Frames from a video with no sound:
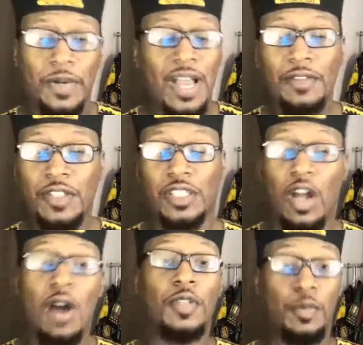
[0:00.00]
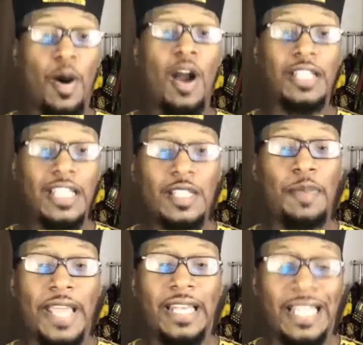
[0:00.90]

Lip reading: enough to start to participate